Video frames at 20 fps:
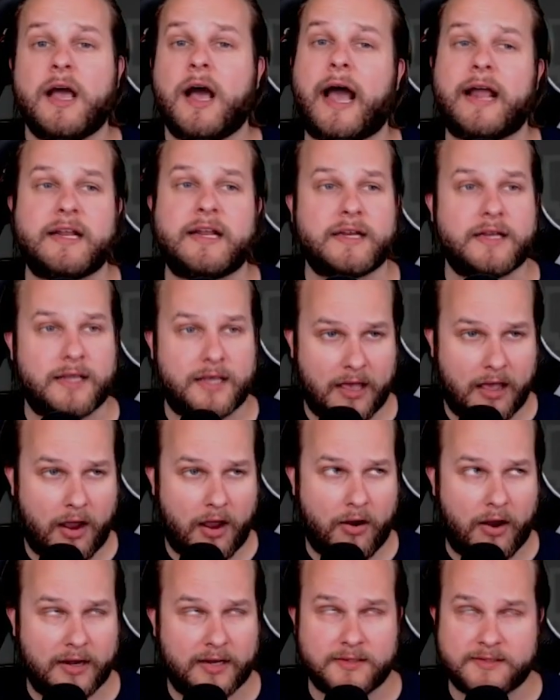I didn't
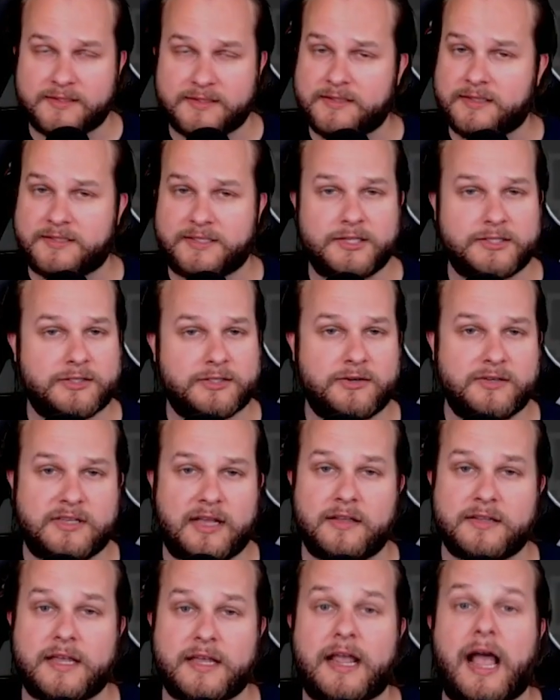care. I didn't listen to the teachers.
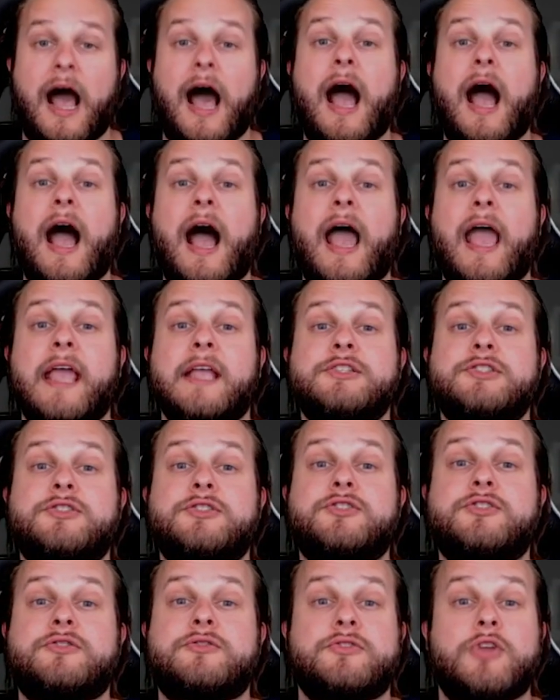I was like, I
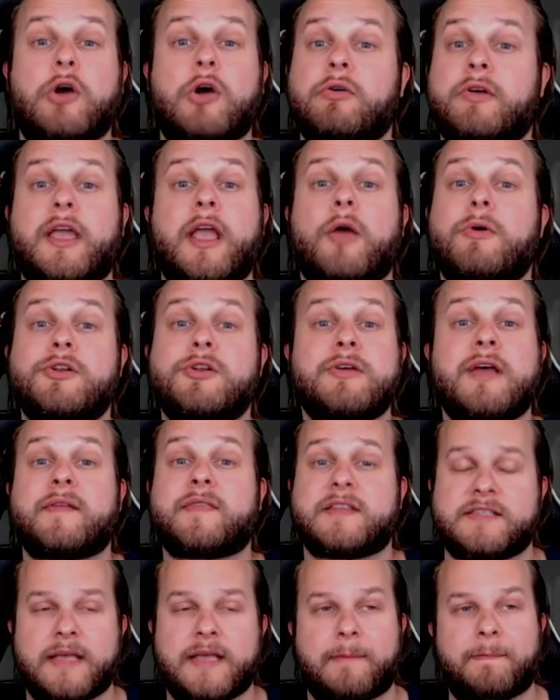don't care what you have
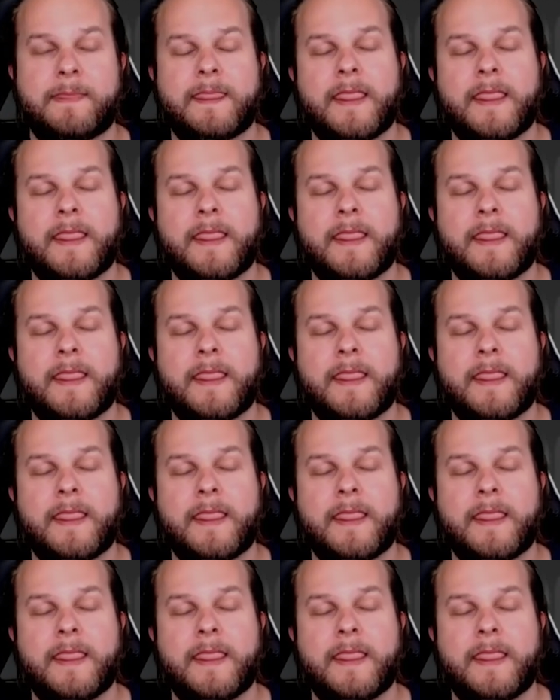to say.